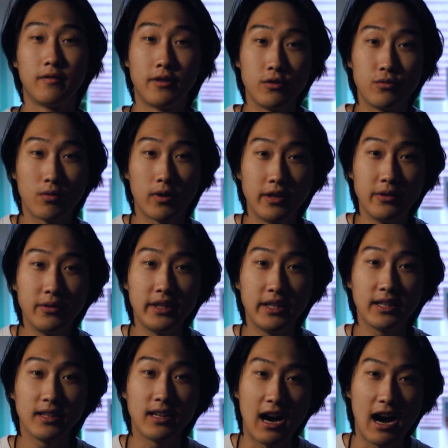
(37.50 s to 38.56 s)
For those who are new
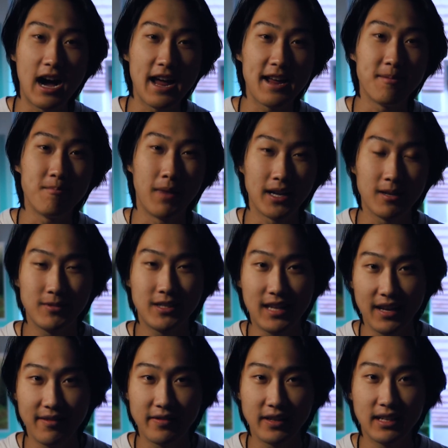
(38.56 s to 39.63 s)
here, hi, my name's
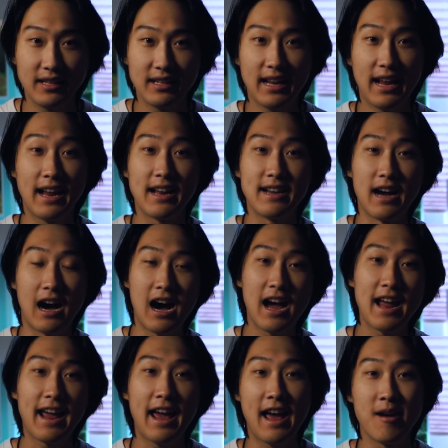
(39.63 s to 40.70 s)
David, and
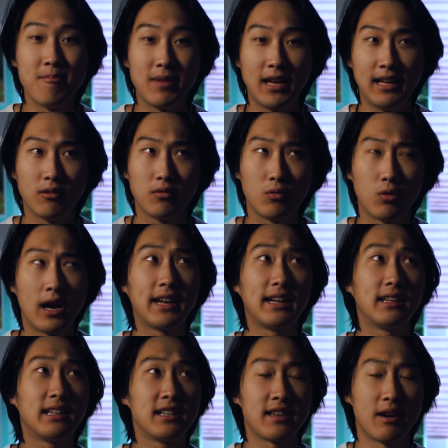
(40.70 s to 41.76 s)
I am a, or I
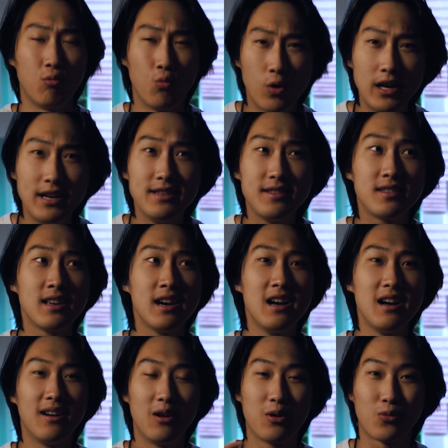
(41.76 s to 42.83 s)
guess I was,
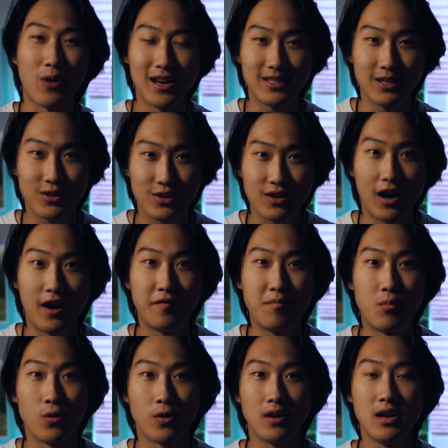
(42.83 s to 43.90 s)
a rising
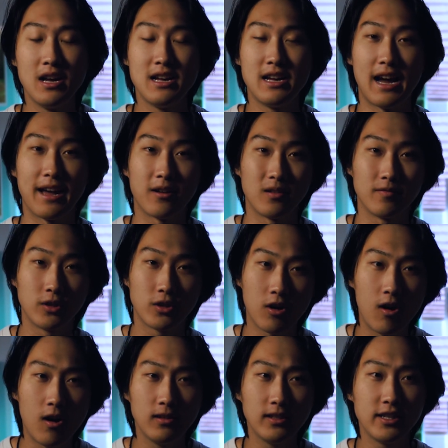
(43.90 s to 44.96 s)
sophomore at Harvard
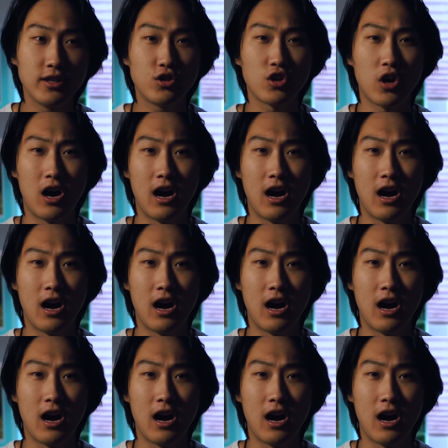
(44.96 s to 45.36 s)
College.